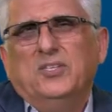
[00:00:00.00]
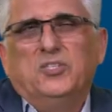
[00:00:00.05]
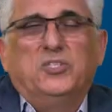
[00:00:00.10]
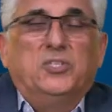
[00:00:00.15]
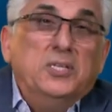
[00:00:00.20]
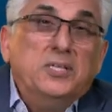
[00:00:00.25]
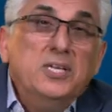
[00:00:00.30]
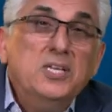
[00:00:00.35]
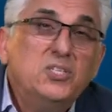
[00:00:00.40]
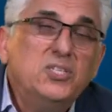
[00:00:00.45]

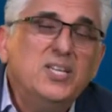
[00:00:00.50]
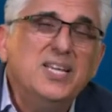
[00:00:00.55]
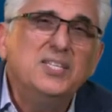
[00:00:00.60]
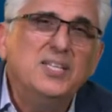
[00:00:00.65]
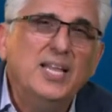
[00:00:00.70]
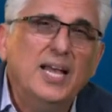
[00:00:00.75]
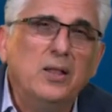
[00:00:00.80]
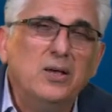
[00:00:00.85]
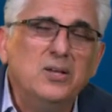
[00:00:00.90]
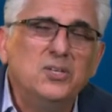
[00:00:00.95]

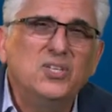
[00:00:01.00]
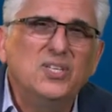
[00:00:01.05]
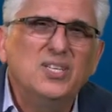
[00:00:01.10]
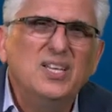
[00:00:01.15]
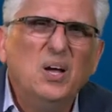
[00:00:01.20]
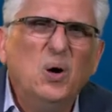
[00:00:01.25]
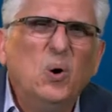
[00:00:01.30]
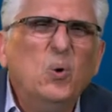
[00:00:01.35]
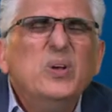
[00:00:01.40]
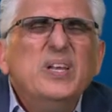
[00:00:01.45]
Statistics tell
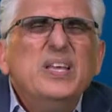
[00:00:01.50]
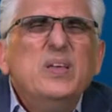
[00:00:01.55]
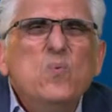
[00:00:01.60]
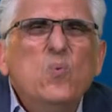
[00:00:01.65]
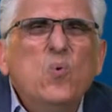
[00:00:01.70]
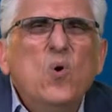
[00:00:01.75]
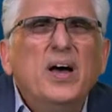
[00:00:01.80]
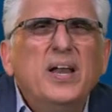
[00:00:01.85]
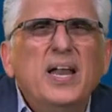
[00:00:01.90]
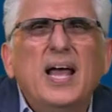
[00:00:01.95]
us only
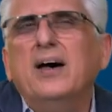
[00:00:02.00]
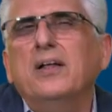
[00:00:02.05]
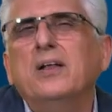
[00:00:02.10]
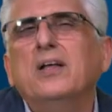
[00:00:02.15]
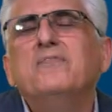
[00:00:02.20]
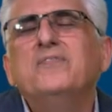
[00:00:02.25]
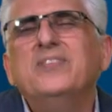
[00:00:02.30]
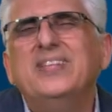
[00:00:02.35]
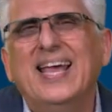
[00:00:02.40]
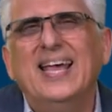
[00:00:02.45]
1
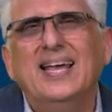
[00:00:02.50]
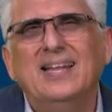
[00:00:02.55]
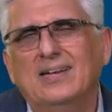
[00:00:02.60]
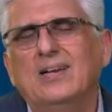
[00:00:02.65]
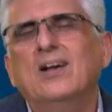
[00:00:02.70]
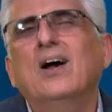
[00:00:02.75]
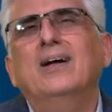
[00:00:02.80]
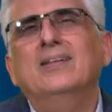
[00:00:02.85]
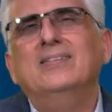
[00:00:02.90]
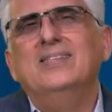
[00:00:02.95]
out of
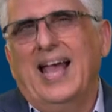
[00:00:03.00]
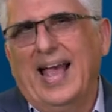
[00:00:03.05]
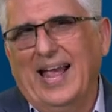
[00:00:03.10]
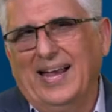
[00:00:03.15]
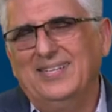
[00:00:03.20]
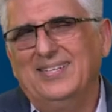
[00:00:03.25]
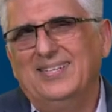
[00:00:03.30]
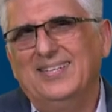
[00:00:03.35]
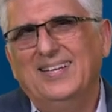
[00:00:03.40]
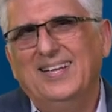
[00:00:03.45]
10
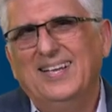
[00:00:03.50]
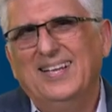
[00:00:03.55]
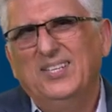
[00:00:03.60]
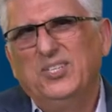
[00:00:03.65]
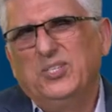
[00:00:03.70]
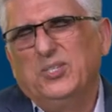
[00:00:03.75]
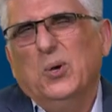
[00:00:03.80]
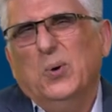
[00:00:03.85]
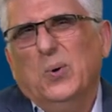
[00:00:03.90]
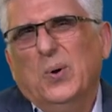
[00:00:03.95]
contact.
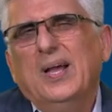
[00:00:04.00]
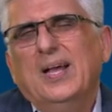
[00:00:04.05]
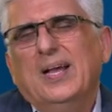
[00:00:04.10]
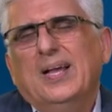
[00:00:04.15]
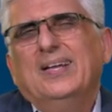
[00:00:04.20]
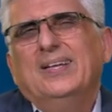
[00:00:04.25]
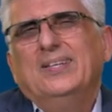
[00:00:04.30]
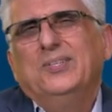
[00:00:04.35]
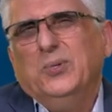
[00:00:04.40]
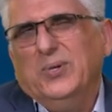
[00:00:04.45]
So
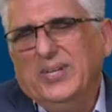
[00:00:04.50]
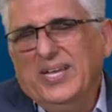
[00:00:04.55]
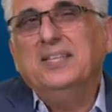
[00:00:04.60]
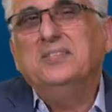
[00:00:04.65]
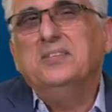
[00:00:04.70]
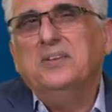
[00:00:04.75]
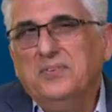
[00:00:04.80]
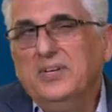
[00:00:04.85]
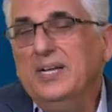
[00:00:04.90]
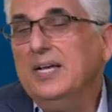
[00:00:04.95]
to
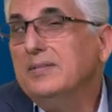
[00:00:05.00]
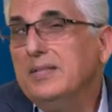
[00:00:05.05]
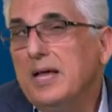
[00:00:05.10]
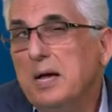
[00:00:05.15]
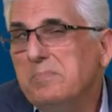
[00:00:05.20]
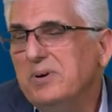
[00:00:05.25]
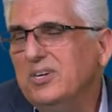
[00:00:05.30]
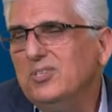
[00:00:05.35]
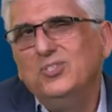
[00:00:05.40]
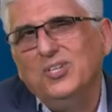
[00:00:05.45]
get the real
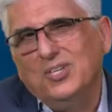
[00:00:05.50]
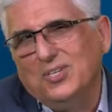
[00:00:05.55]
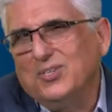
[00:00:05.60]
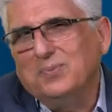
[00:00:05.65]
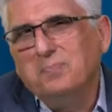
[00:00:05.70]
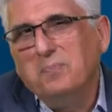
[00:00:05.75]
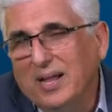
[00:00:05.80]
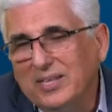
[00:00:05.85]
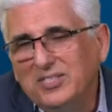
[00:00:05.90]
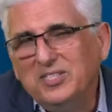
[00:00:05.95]
numbers,
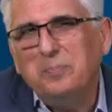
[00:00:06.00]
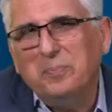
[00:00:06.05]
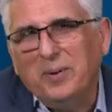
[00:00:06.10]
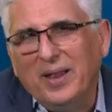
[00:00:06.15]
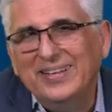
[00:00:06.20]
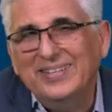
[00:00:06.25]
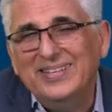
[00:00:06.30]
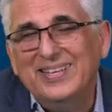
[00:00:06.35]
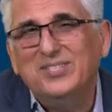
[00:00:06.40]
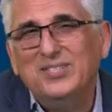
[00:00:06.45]
just
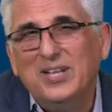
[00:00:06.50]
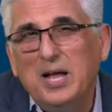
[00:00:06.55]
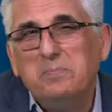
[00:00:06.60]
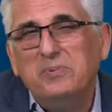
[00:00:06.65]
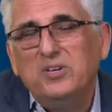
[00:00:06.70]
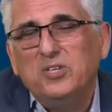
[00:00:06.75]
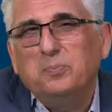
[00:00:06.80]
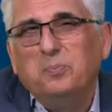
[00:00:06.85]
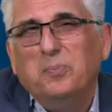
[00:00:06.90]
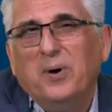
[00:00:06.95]
multiply these
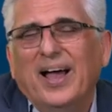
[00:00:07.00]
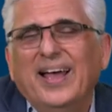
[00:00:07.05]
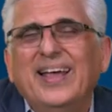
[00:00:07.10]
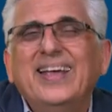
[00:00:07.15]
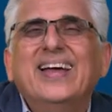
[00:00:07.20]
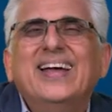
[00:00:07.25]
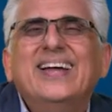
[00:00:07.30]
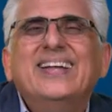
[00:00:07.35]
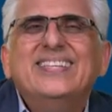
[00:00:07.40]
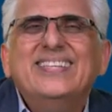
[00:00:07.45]
numbers
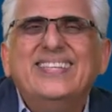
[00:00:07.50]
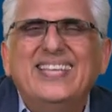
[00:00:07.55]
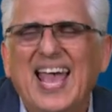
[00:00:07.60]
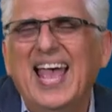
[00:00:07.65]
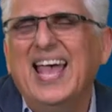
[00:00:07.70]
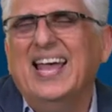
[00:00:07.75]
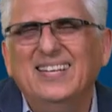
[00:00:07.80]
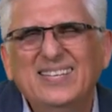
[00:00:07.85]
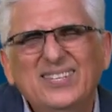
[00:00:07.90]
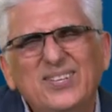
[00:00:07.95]
by
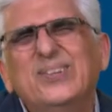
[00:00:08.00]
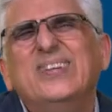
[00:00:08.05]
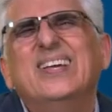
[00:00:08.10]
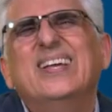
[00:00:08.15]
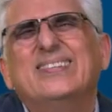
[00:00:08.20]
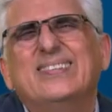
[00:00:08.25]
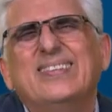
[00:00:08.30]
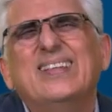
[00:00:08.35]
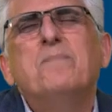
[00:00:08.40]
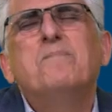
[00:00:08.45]
10. You
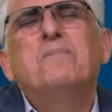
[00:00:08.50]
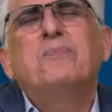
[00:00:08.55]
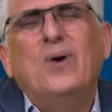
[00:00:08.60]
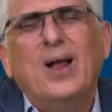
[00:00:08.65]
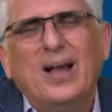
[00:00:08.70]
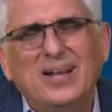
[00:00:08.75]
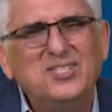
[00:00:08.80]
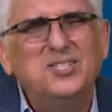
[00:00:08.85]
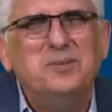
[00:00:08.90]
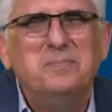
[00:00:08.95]
get
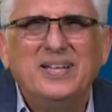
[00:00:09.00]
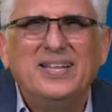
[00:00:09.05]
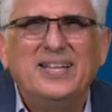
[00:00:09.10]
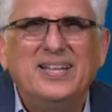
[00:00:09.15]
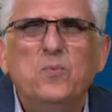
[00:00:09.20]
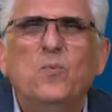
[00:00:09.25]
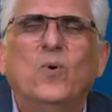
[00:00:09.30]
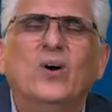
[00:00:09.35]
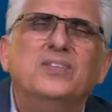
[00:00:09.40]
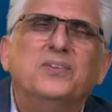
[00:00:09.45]

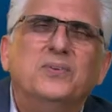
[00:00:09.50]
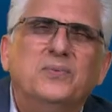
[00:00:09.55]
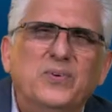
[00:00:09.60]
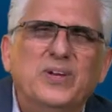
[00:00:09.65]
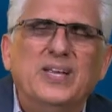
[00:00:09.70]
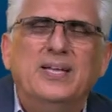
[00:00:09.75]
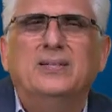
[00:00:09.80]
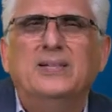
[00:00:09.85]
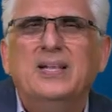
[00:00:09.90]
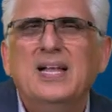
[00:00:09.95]
approximately what the
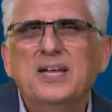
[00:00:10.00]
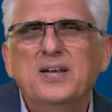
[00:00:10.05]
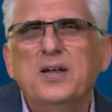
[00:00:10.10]
real